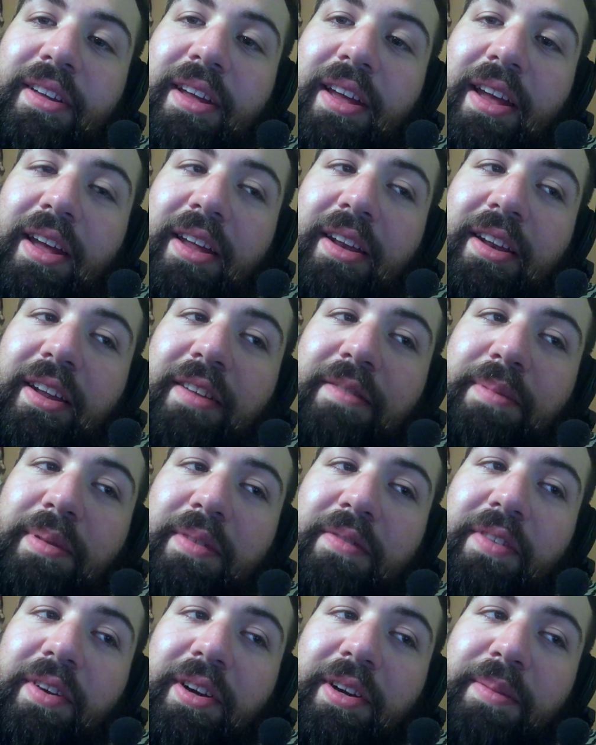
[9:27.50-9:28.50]
and I've
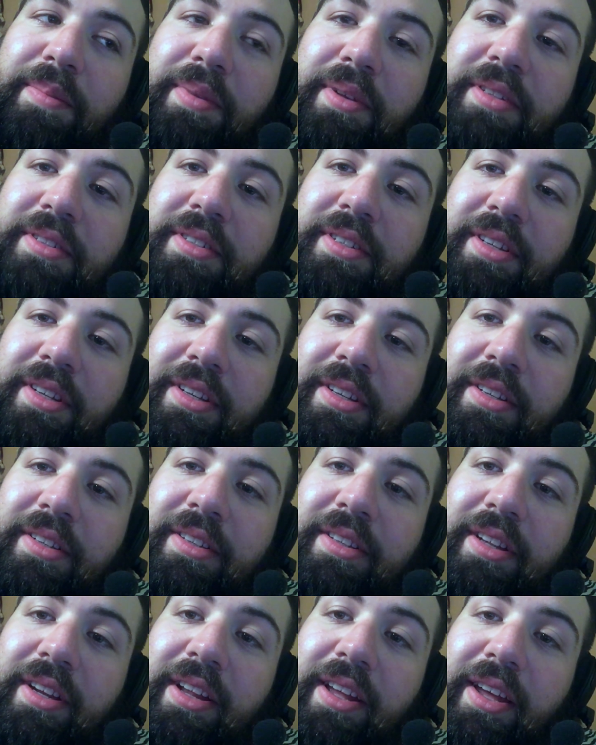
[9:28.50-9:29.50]
been very busy
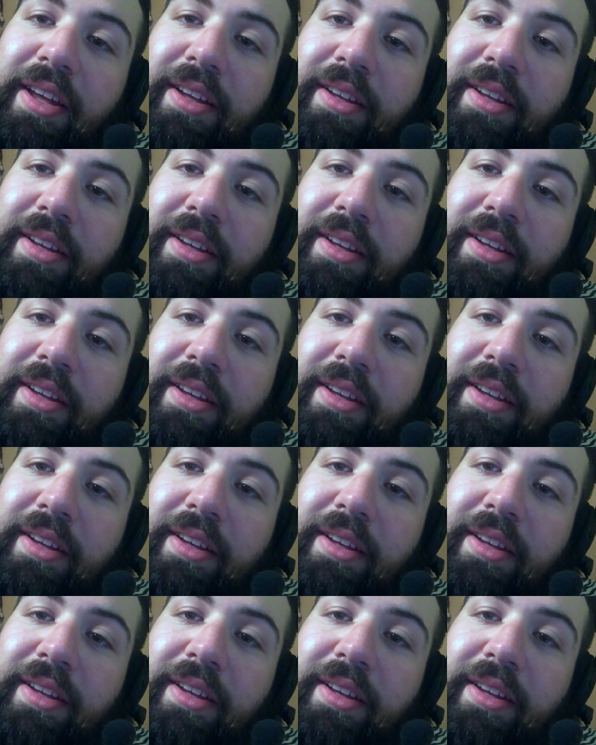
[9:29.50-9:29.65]
today.